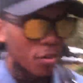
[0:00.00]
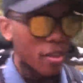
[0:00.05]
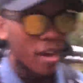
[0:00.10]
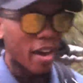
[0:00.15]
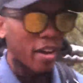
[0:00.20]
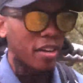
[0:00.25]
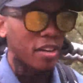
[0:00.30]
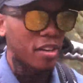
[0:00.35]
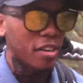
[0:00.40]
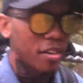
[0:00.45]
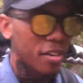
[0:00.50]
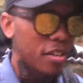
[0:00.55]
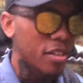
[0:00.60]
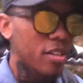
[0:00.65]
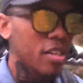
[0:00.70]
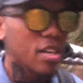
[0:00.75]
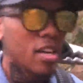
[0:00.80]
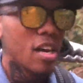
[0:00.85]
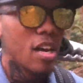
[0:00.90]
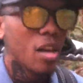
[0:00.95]
that gear
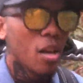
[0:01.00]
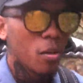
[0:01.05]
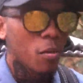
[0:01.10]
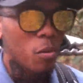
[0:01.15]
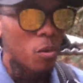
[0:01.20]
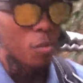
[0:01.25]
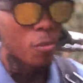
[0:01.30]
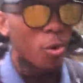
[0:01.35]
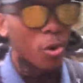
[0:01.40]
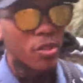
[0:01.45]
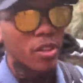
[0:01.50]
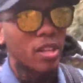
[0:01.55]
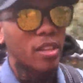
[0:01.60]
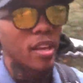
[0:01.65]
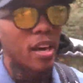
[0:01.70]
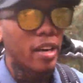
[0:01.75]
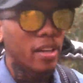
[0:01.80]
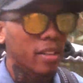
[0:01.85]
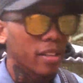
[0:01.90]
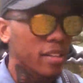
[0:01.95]
will more than
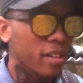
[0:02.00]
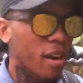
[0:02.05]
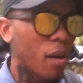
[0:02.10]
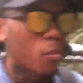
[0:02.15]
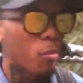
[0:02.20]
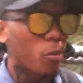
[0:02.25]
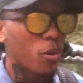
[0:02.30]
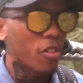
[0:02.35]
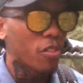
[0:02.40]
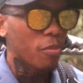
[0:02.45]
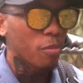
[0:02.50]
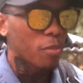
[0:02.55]
likely come with